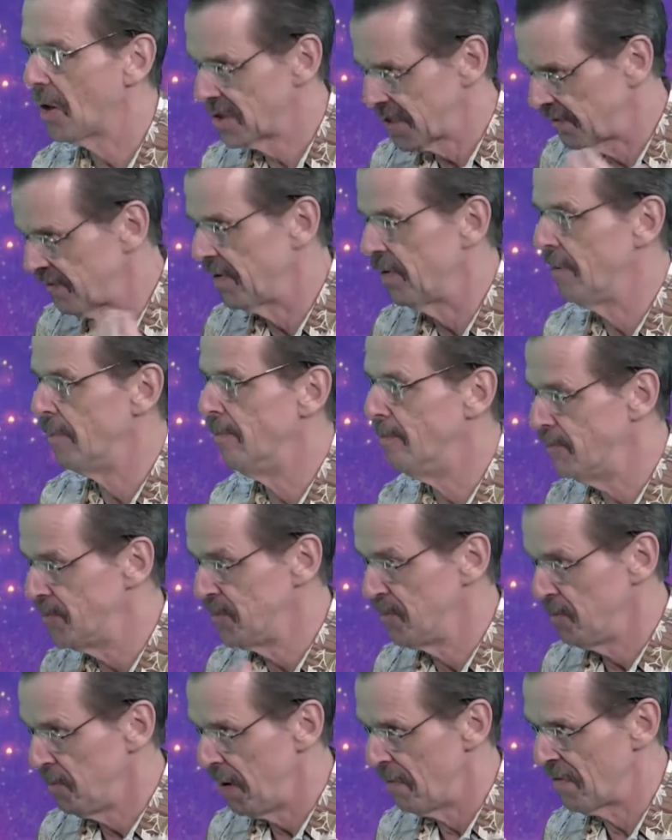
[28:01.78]
if there
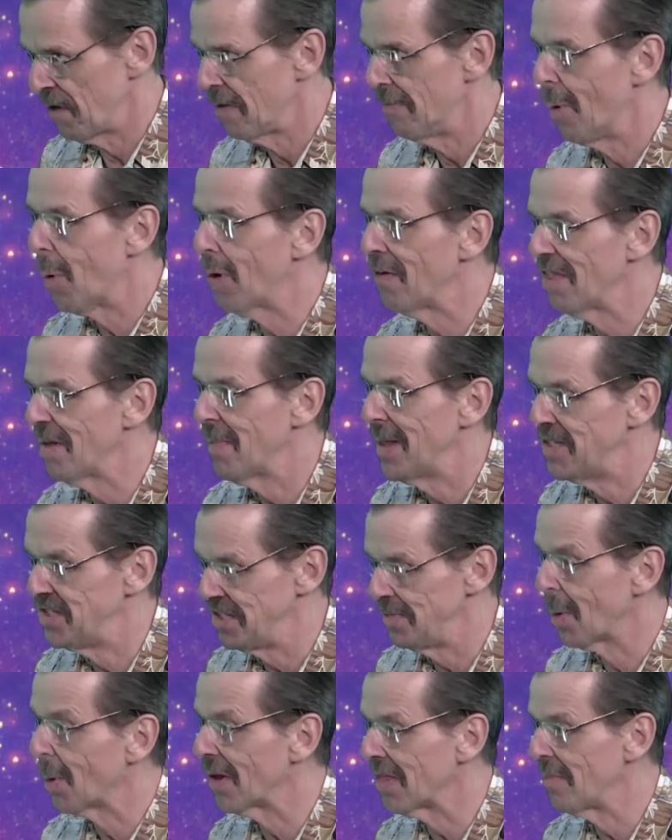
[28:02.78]
are more of them, they see
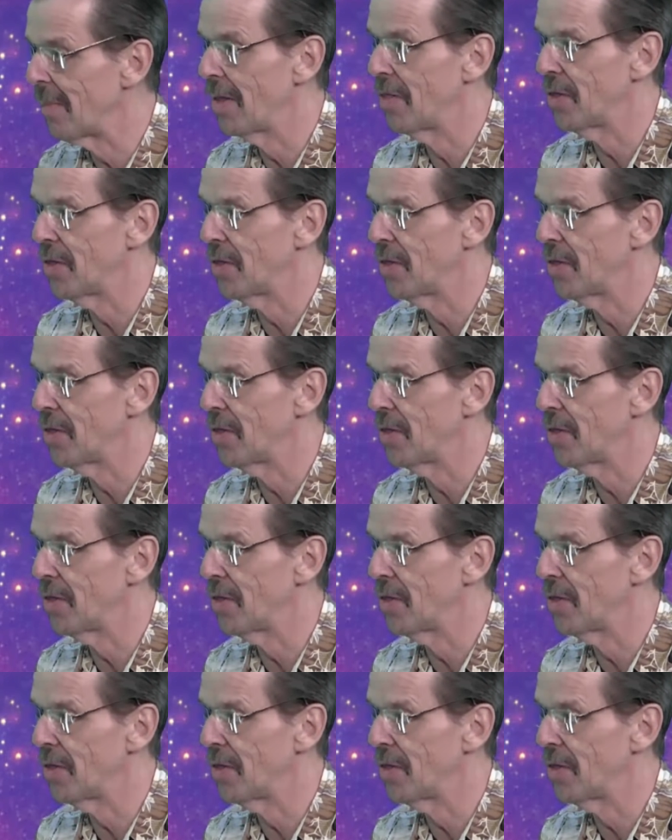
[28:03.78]
more of them on the